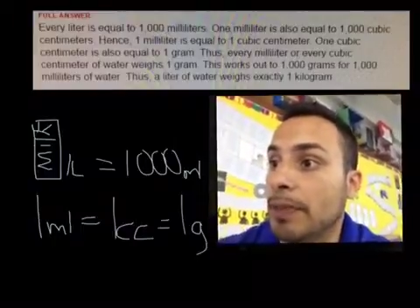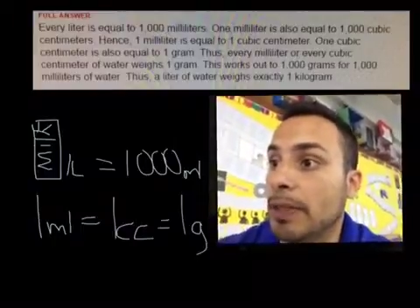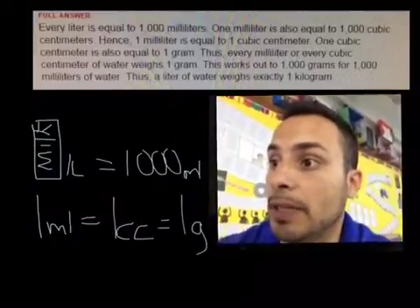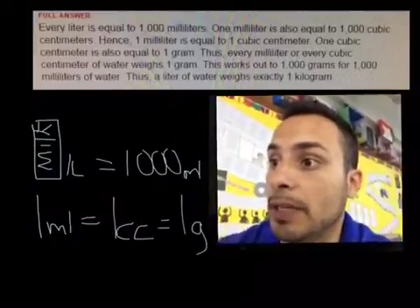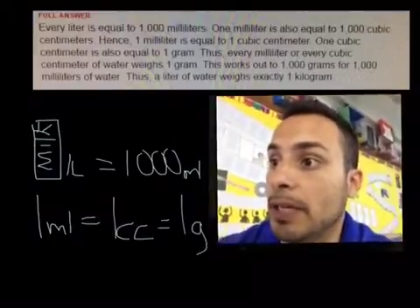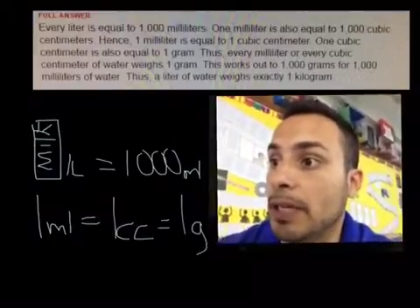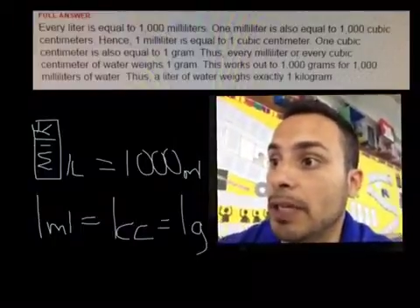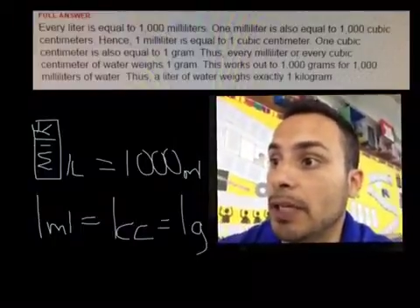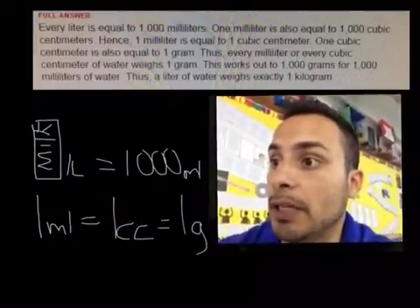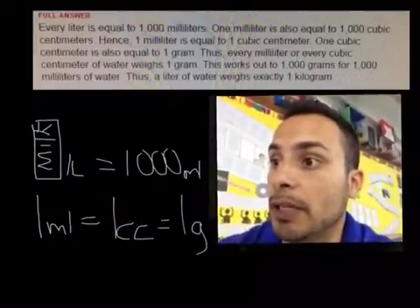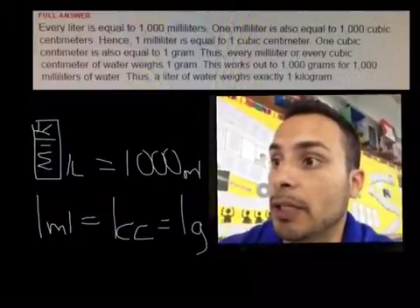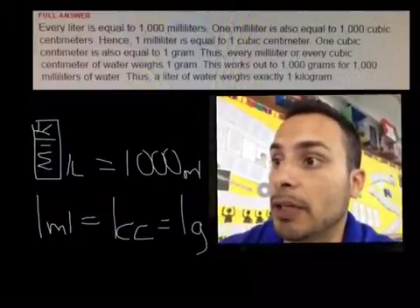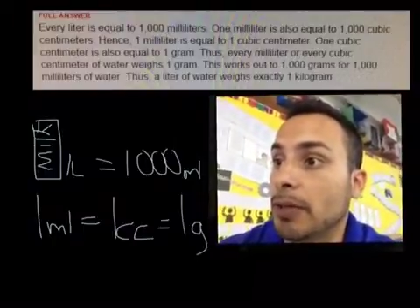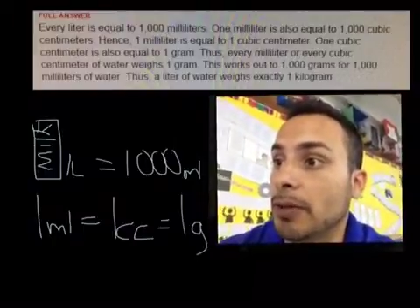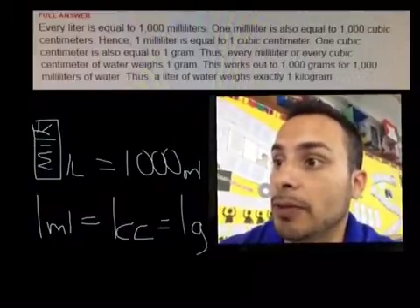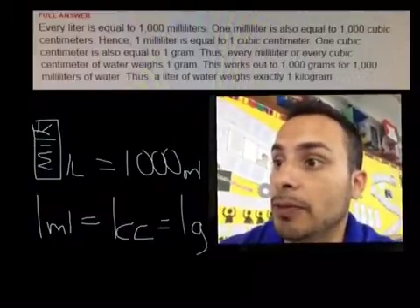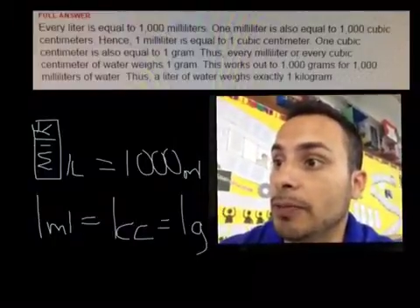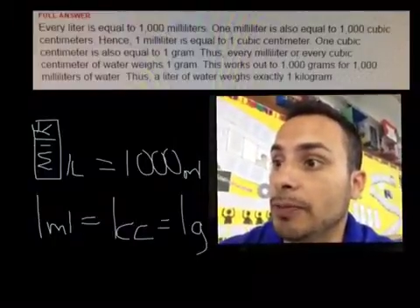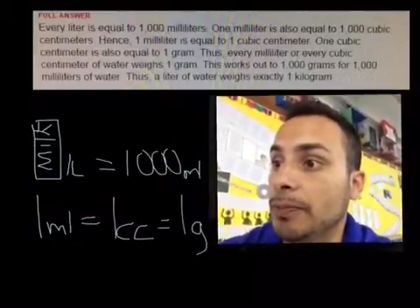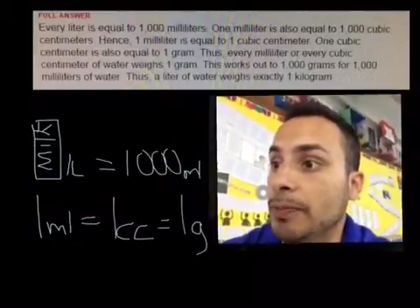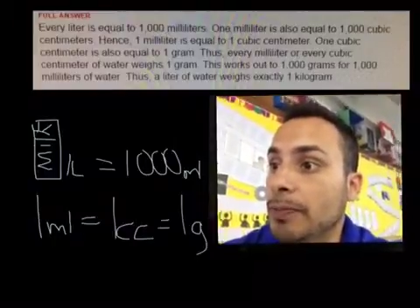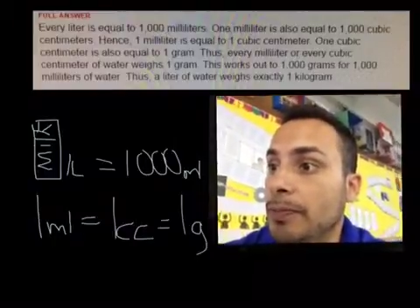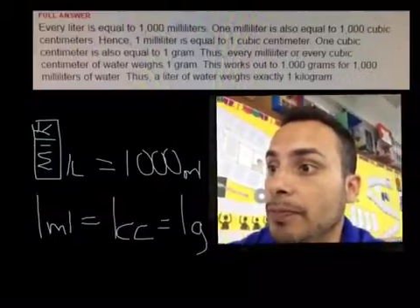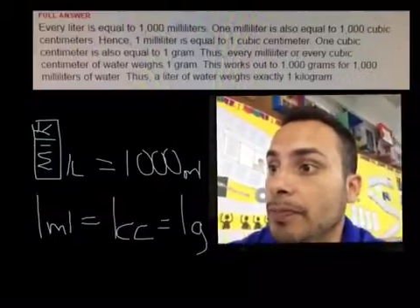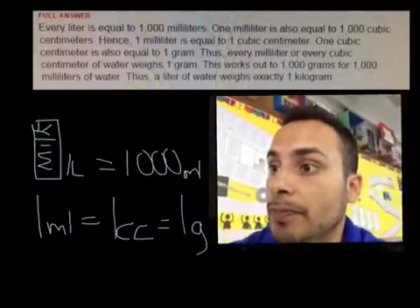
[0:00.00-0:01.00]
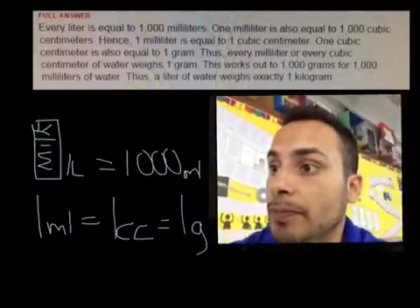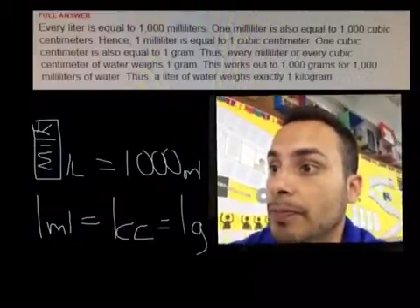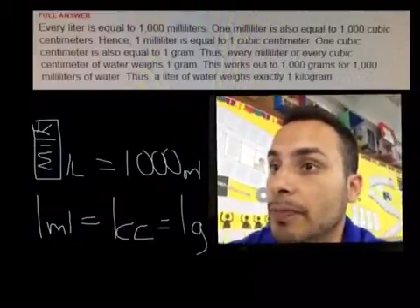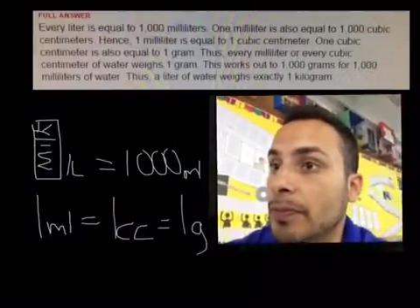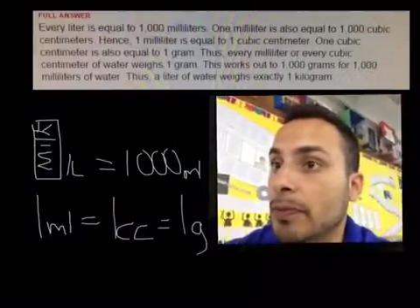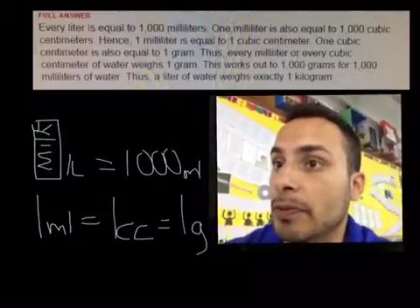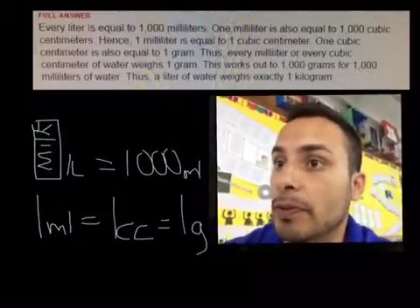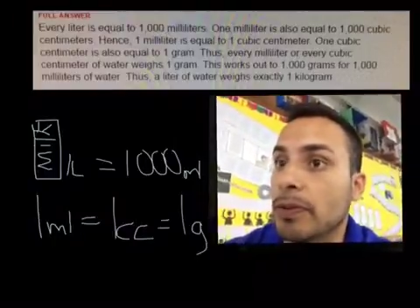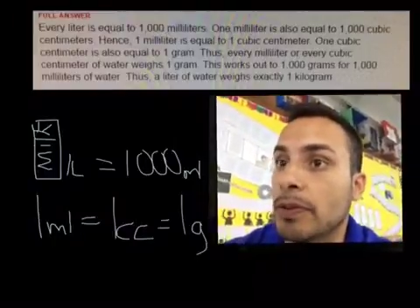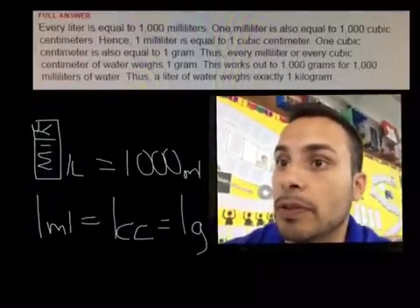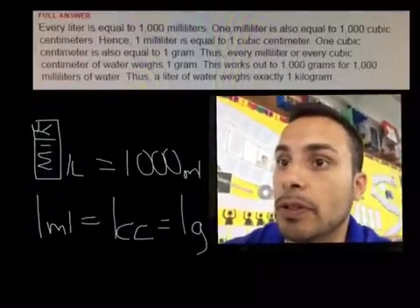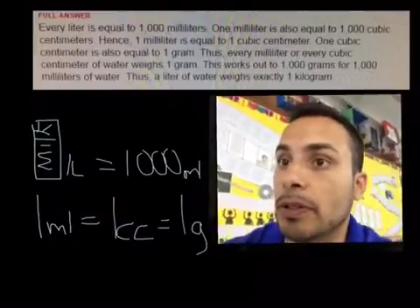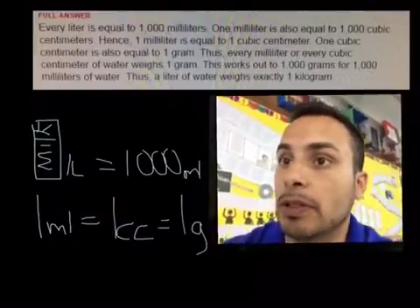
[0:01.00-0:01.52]
Kilo,
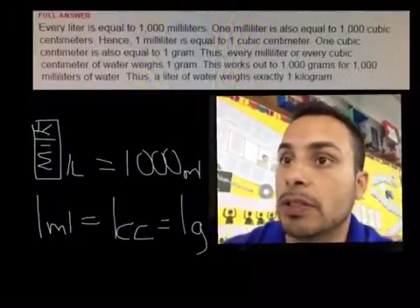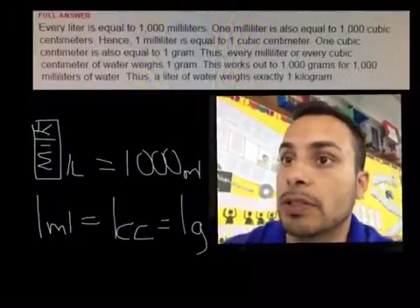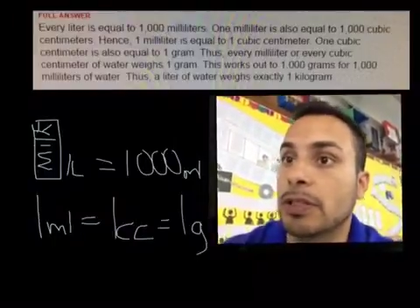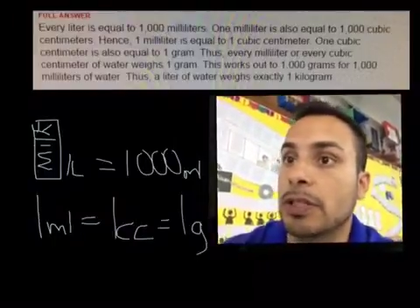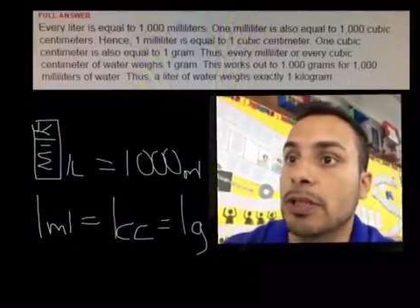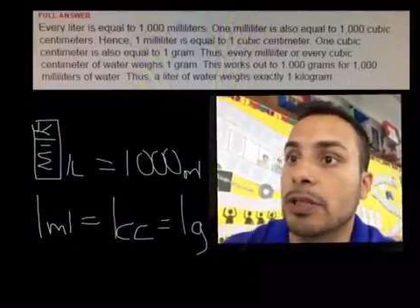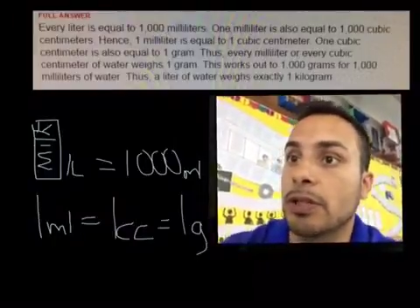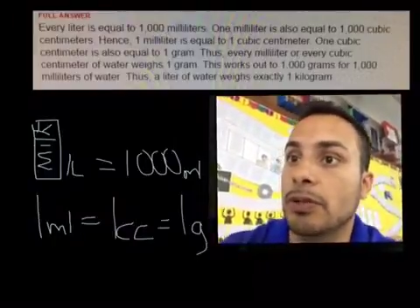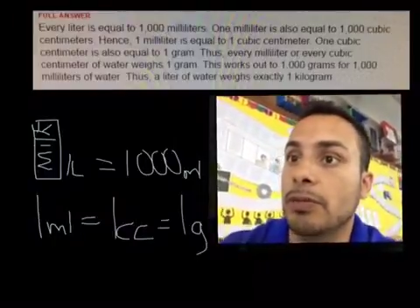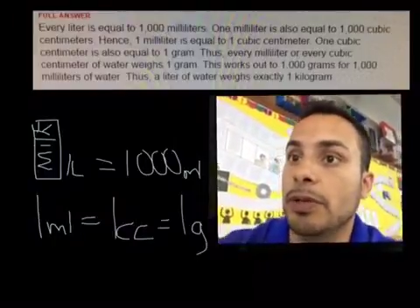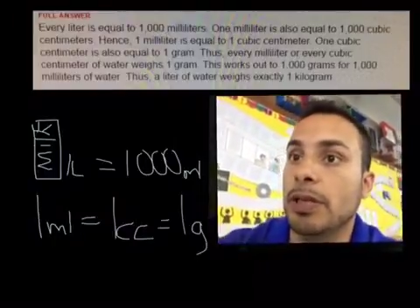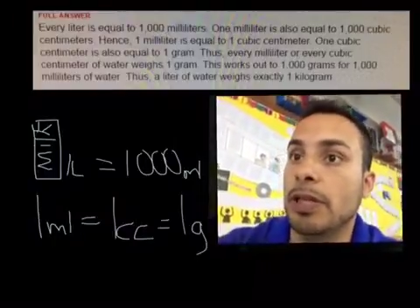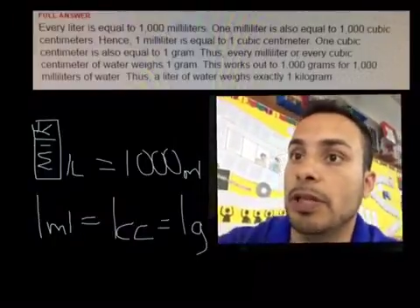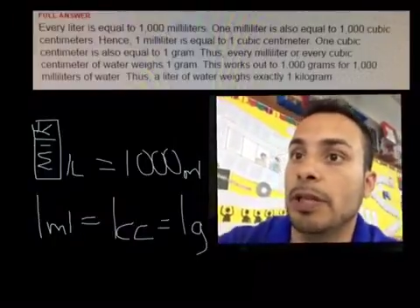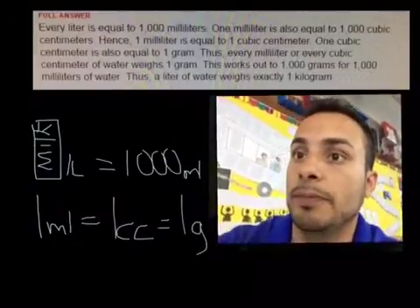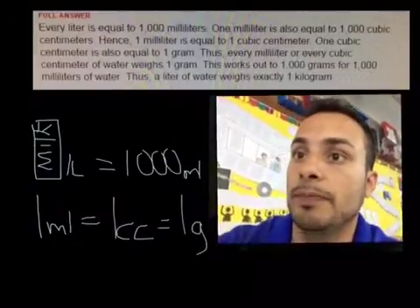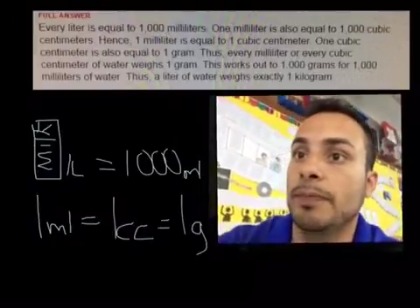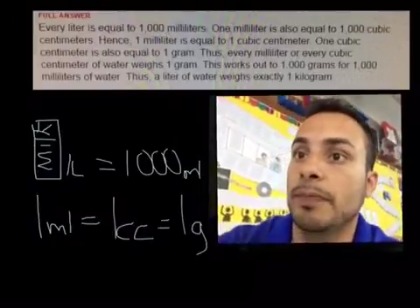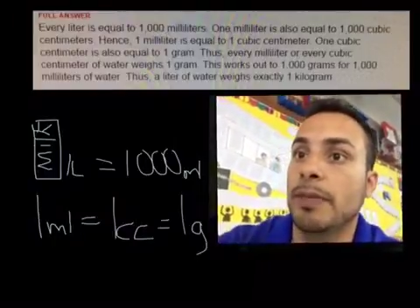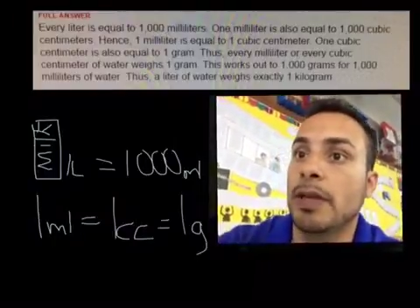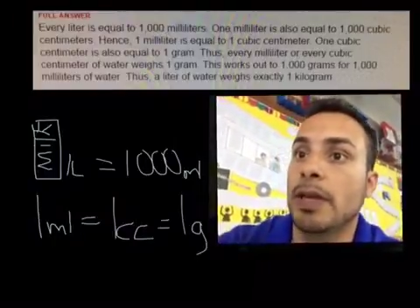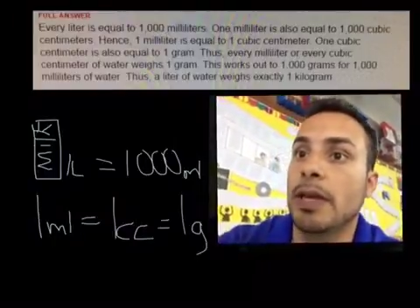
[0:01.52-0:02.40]
continue reading.